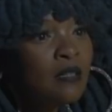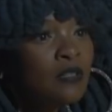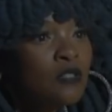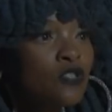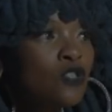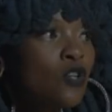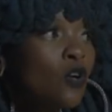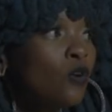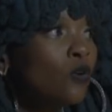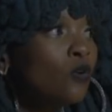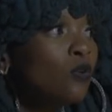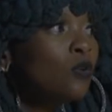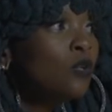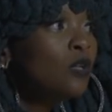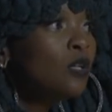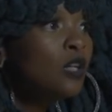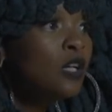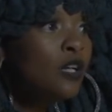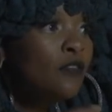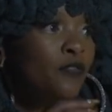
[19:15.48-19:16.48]
So
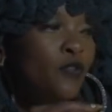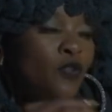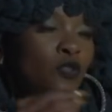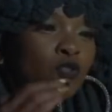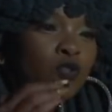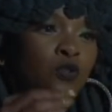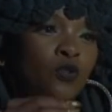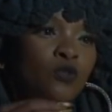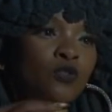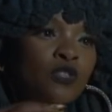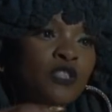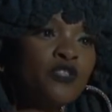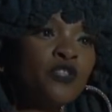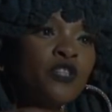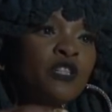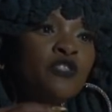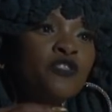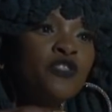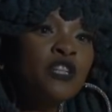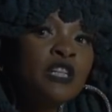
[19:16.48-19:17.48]
if you
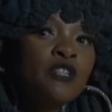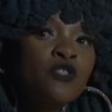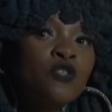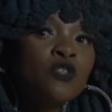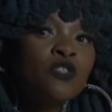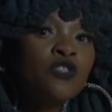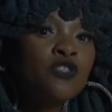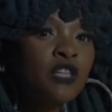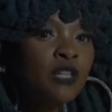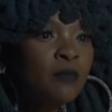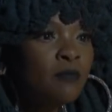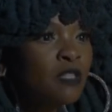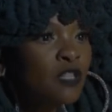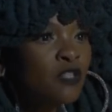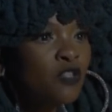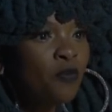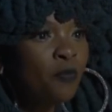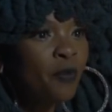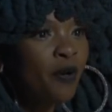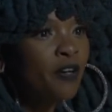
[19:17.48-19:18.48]
treat your dreams
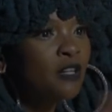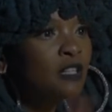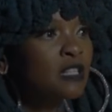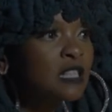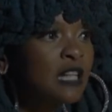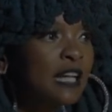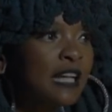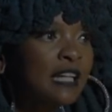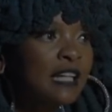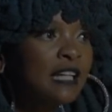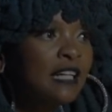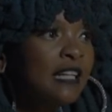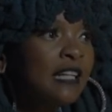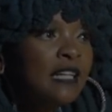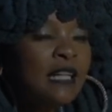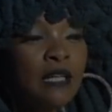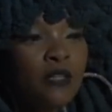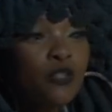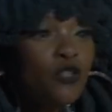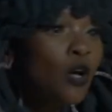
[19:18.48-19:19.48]
and your parents like,
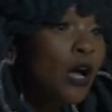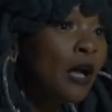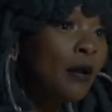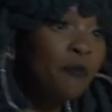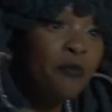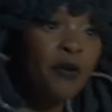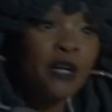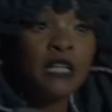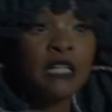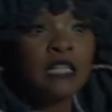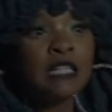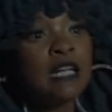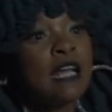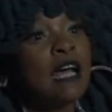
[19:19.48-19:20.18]
I'm pregnant